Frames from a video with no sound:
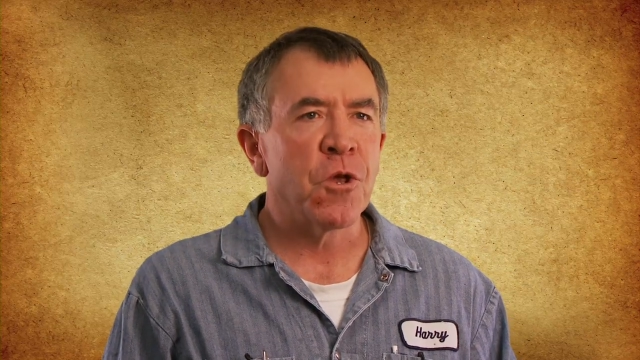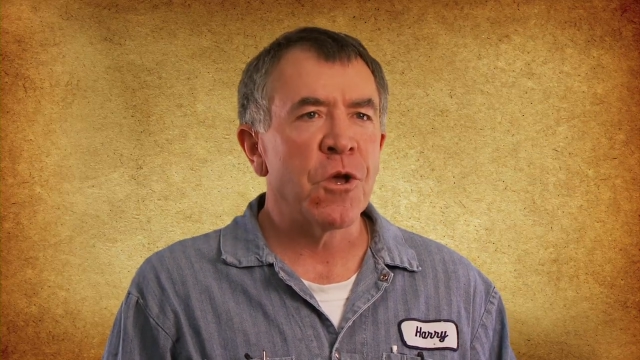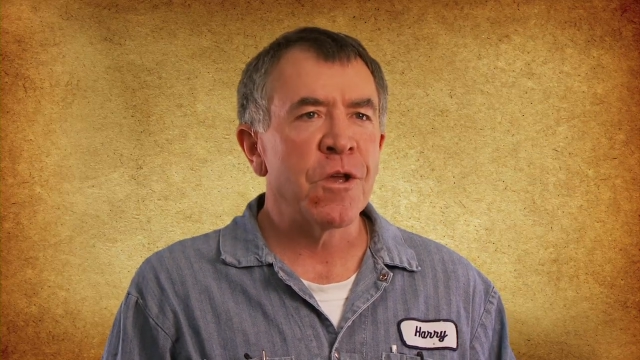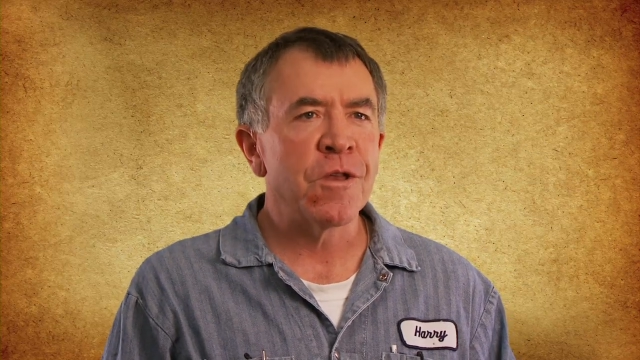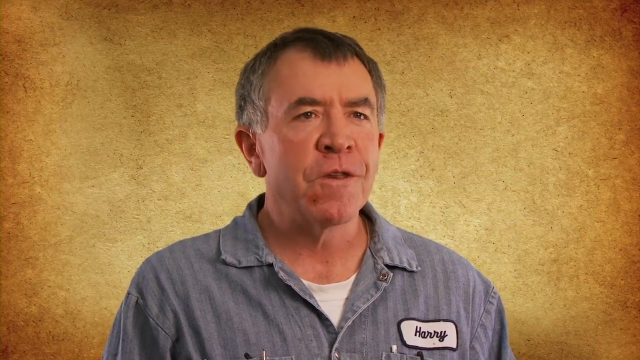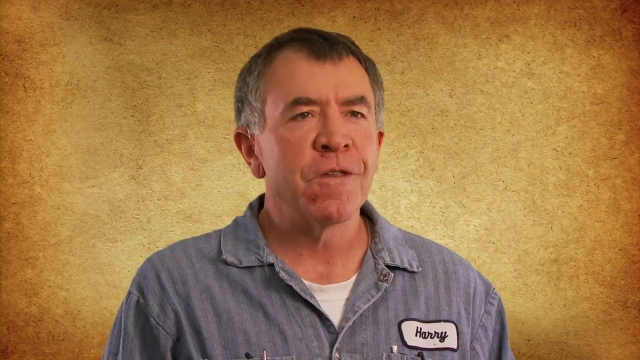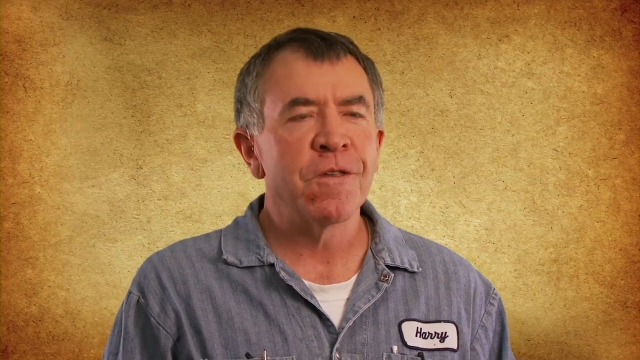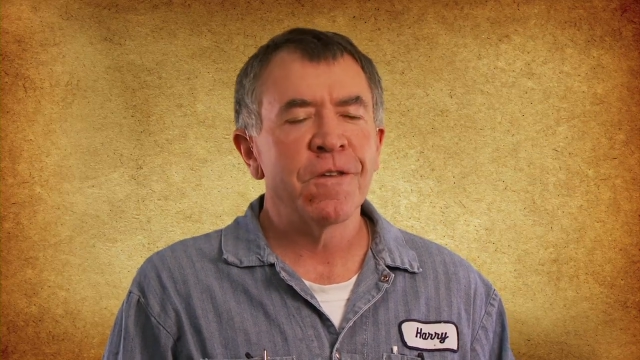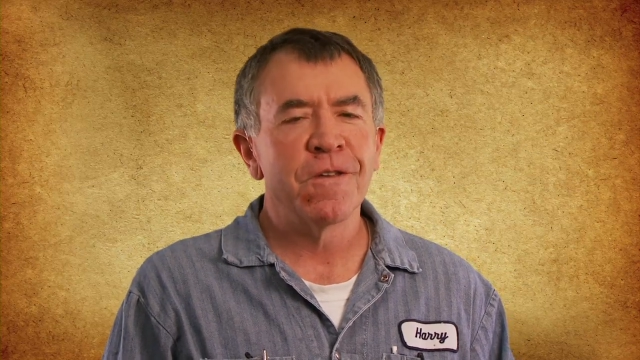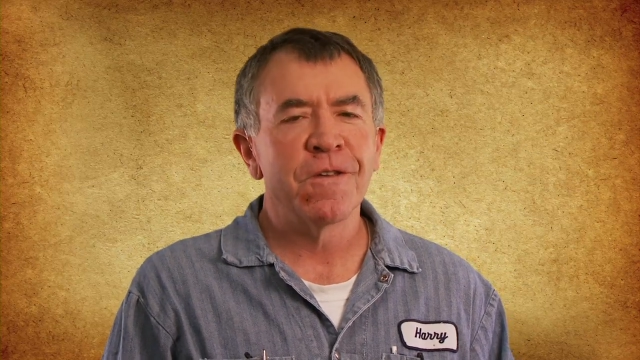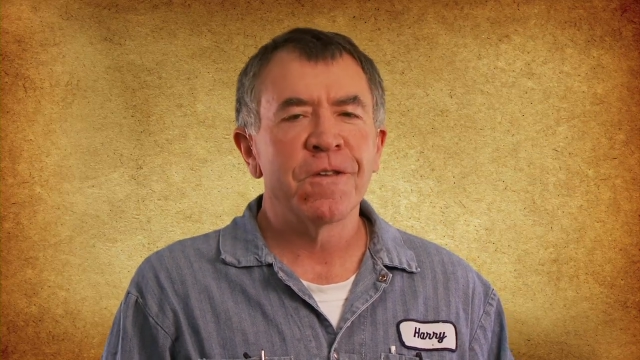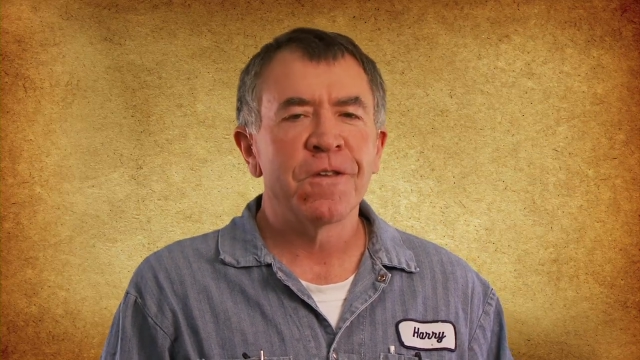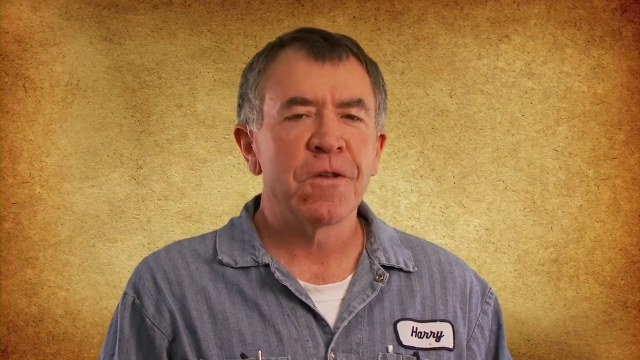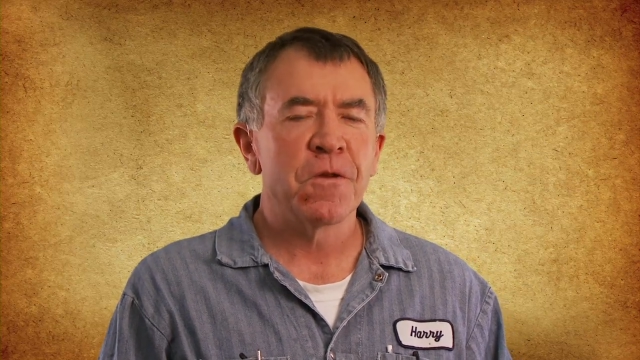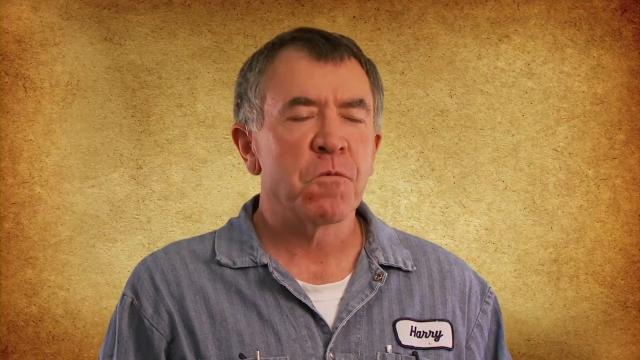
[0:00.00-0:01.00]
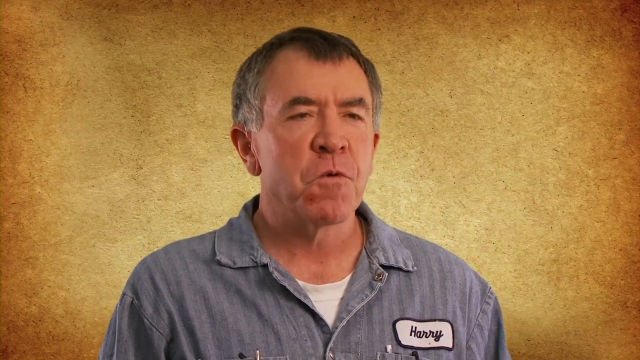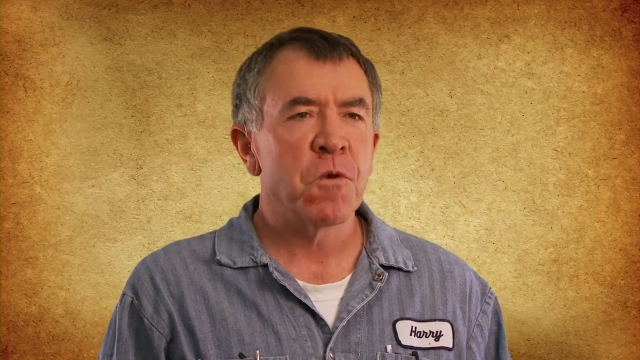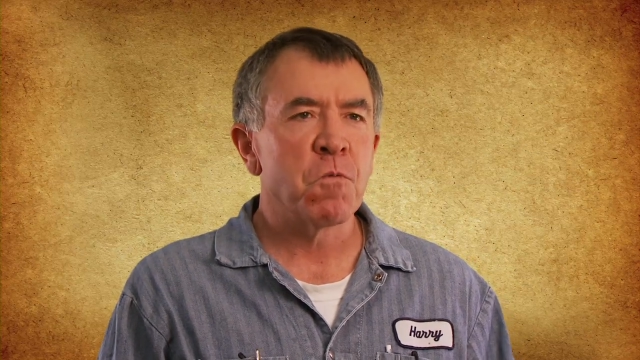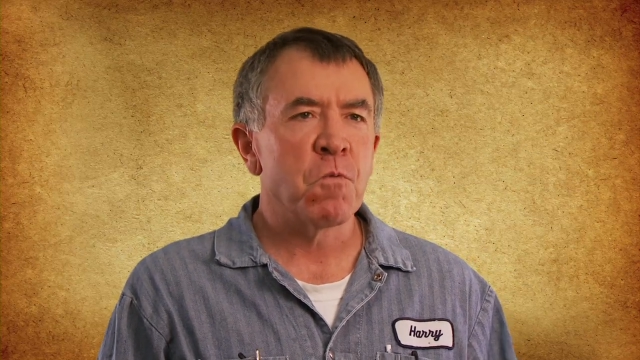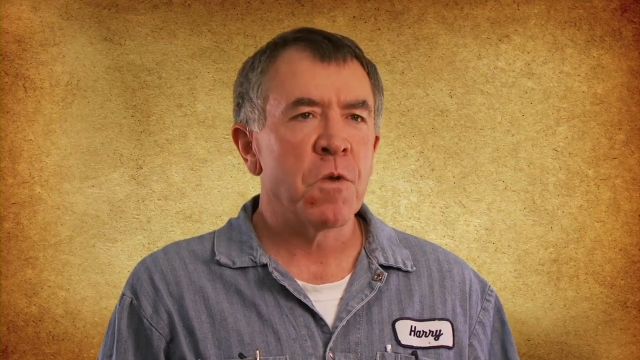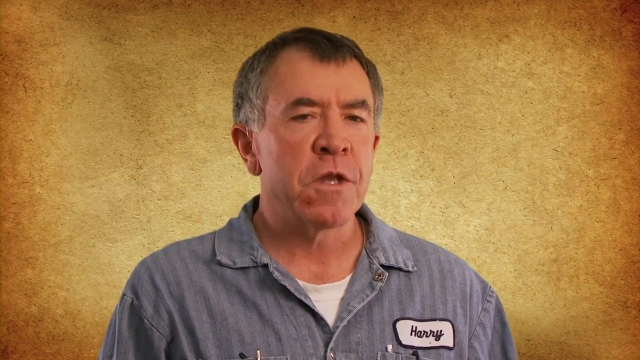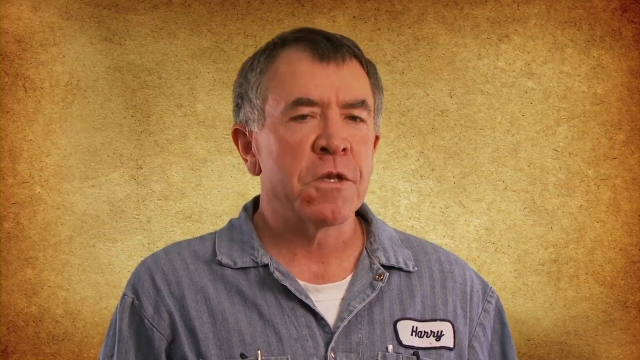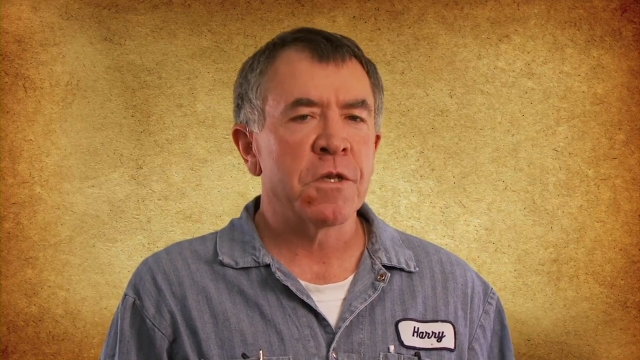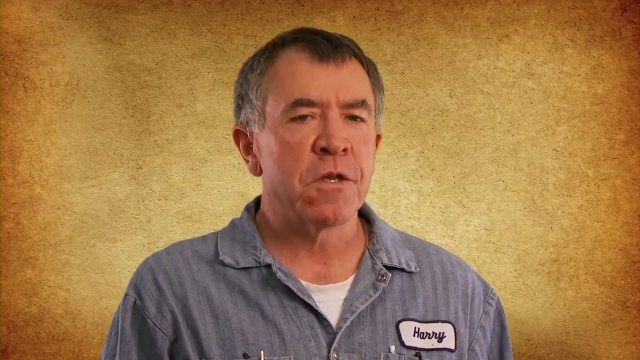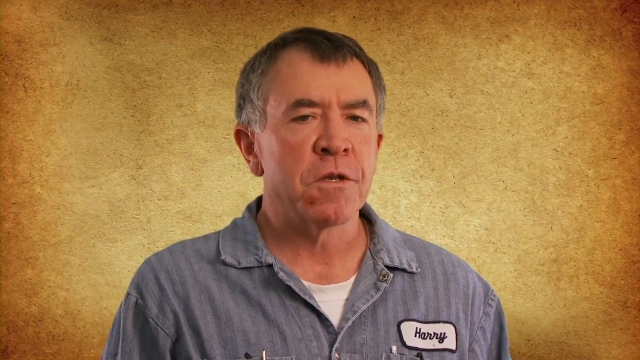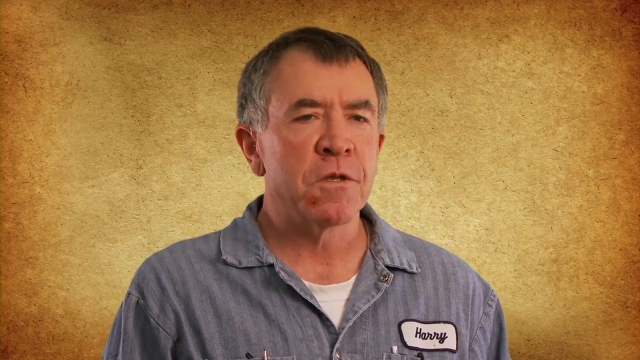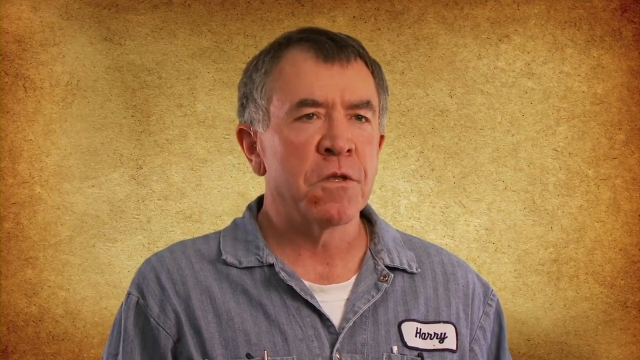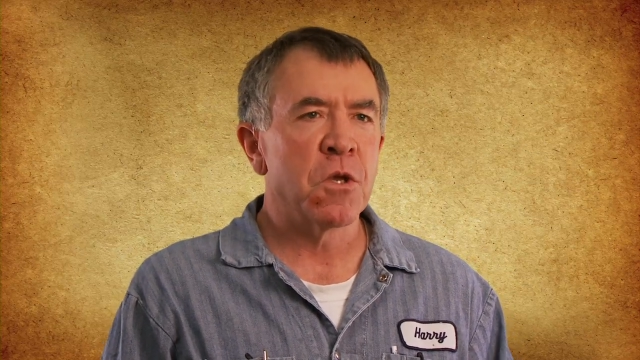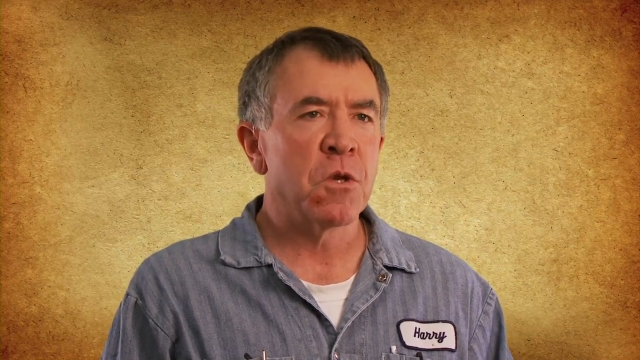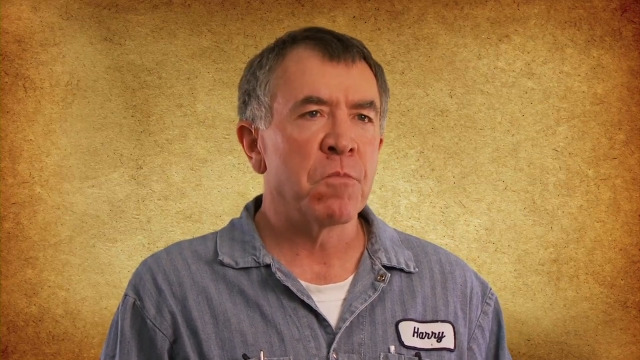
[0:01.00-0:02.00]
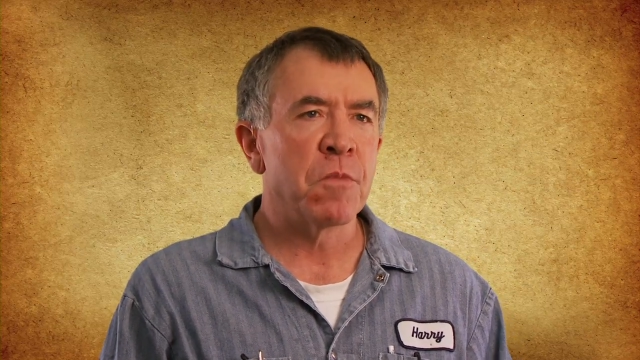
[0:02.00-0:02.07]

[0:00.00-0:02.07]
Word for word: line. We'd rent a little